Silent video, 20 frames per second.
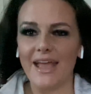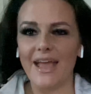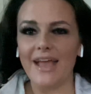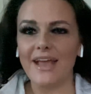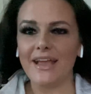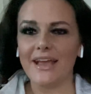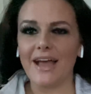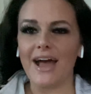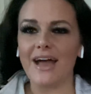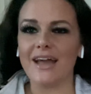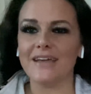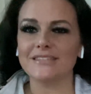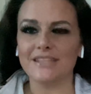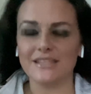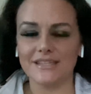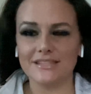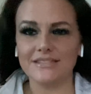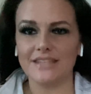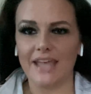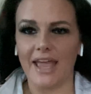Hey guys,
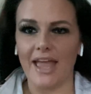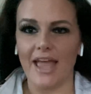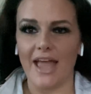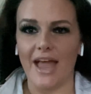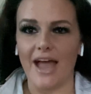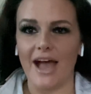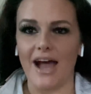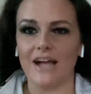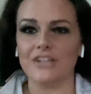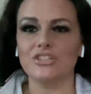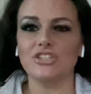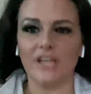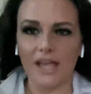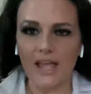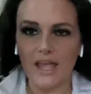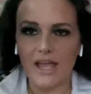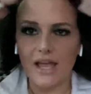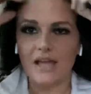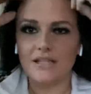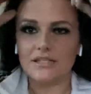it's Cash,
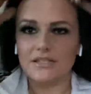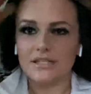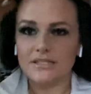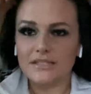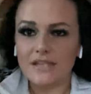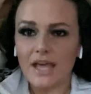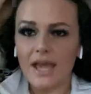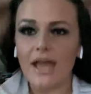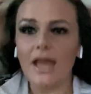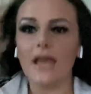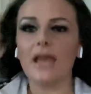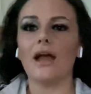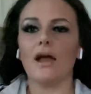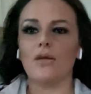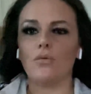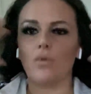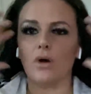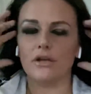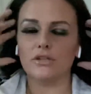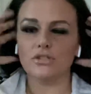and today I
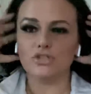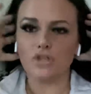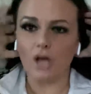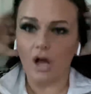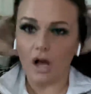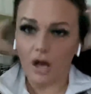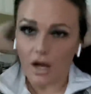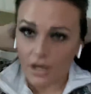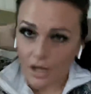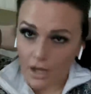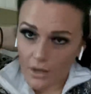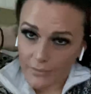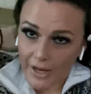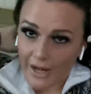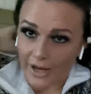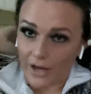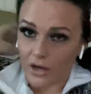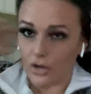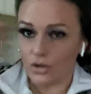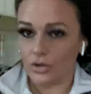want to talk
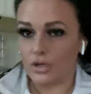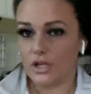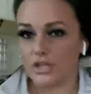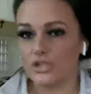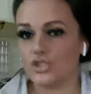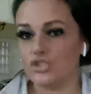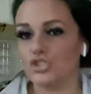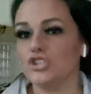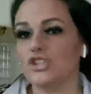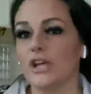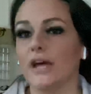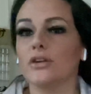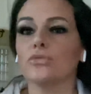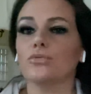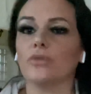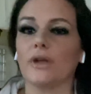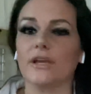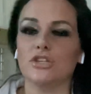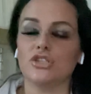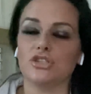about
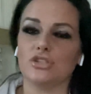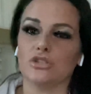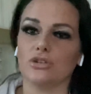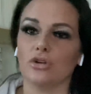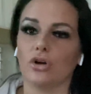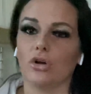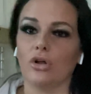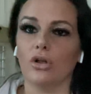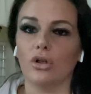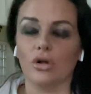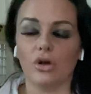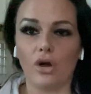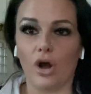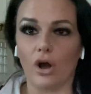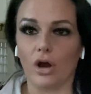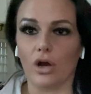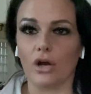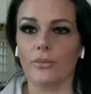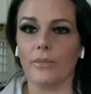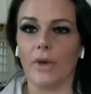generational
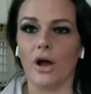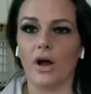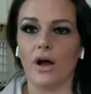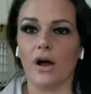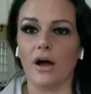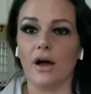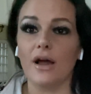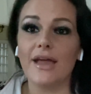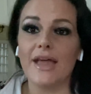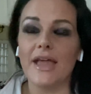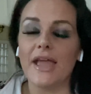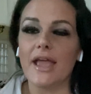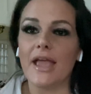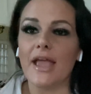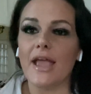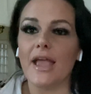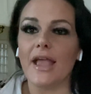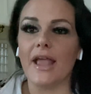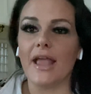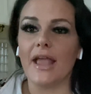karma
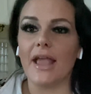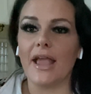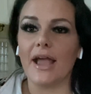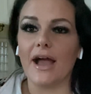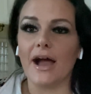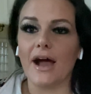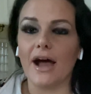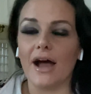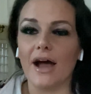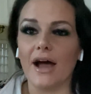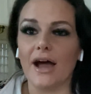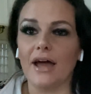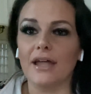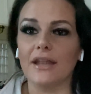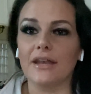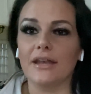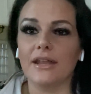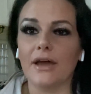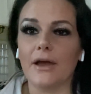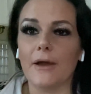
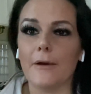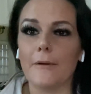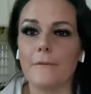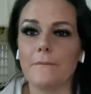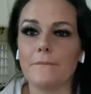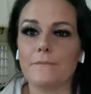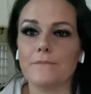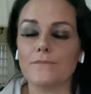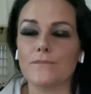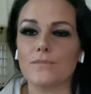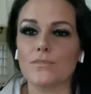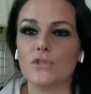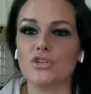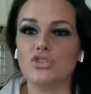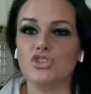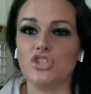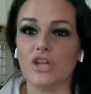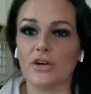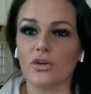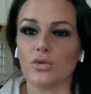and
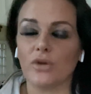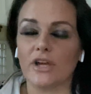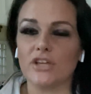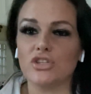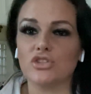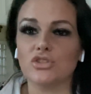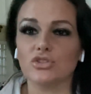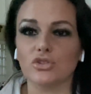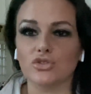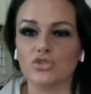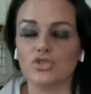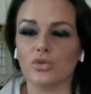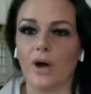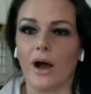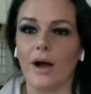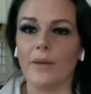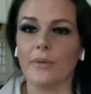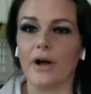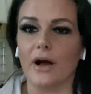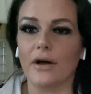generational
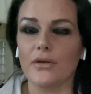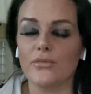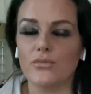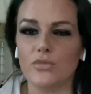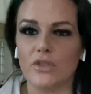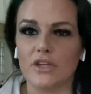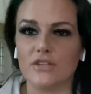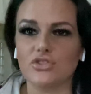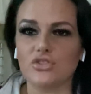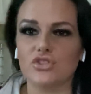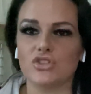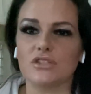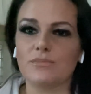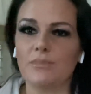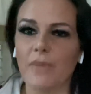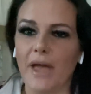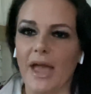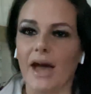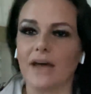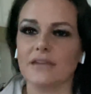trauma that's just
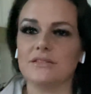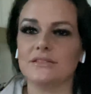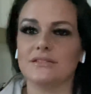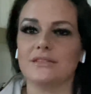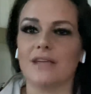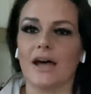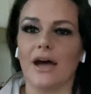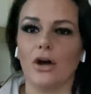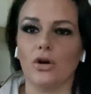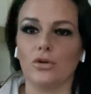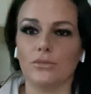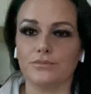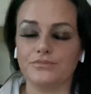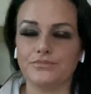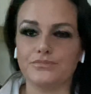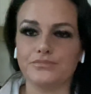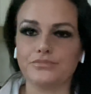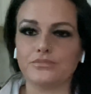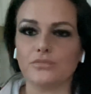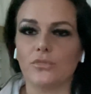passed down
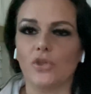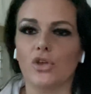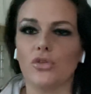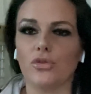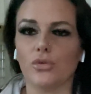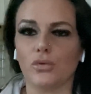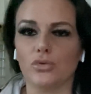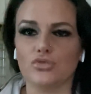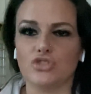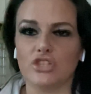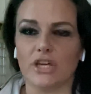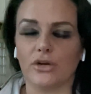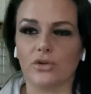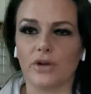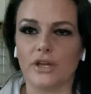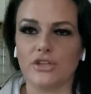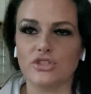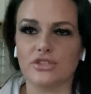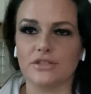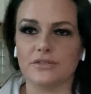through
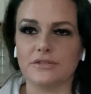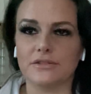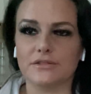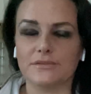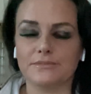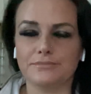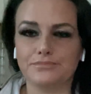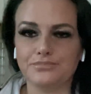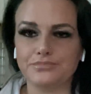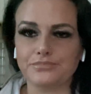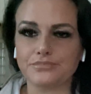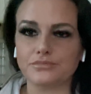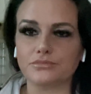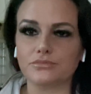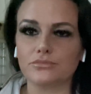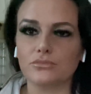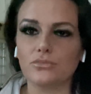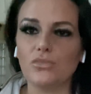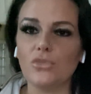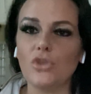generations.
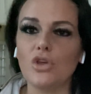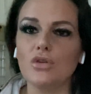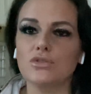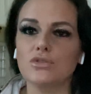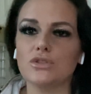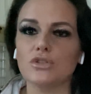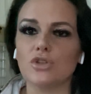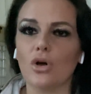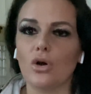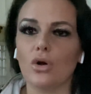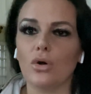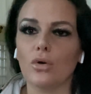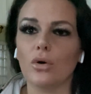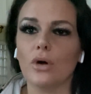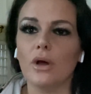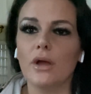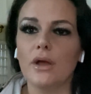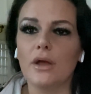So,